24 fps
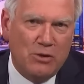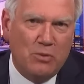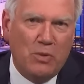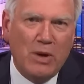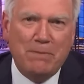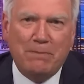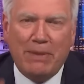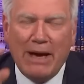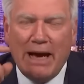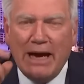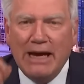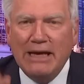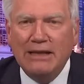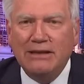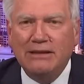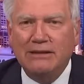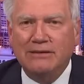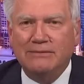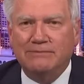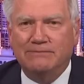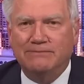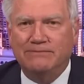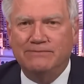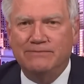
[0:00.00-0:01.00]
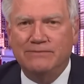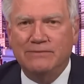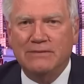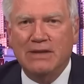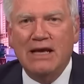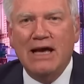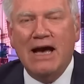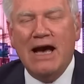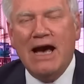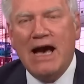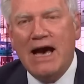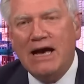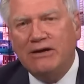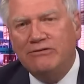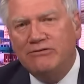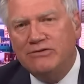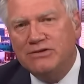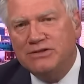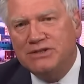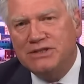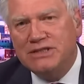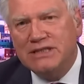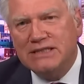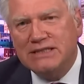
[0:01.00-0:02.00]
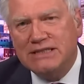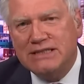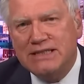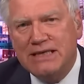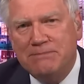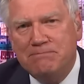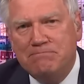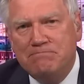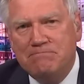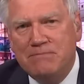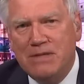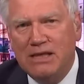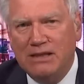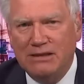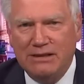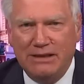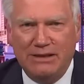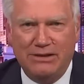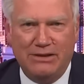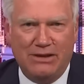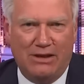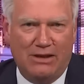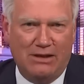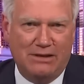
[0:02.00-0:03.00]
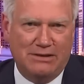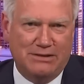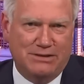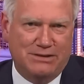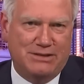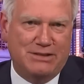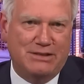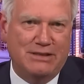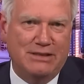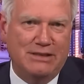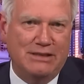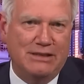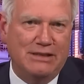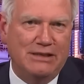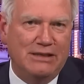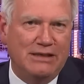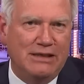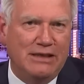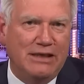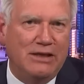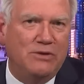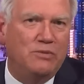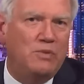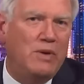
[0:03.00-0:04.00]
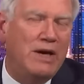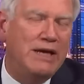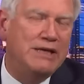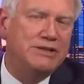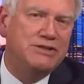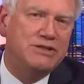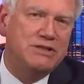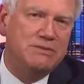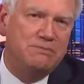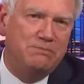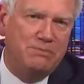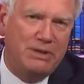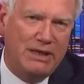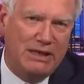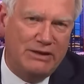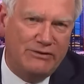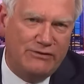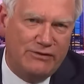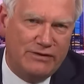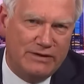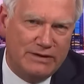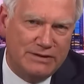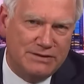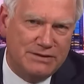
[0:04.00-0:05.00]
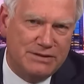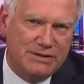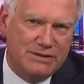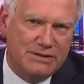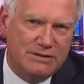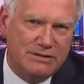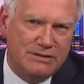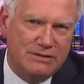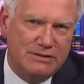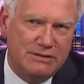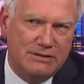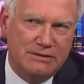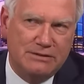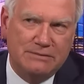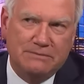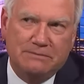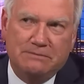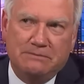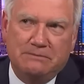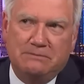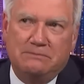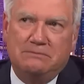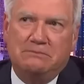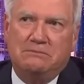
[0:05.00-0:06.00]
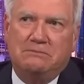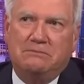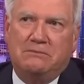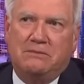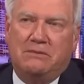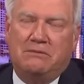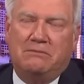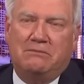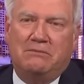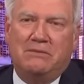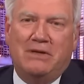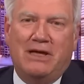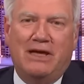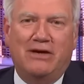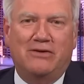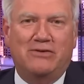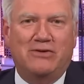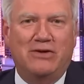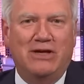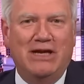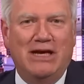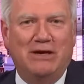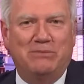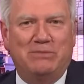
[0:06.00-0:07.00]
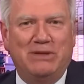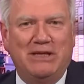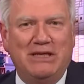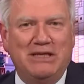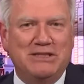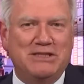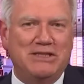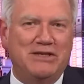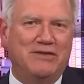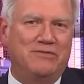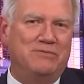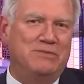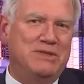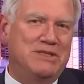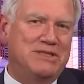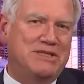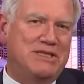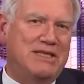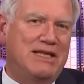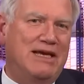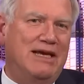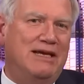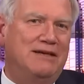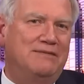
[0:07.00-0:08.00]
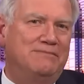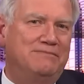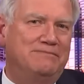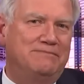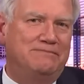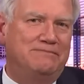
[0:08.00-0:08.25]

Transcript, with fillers: We pay them $160 million in wages and benefits. How could Albanese have missed that?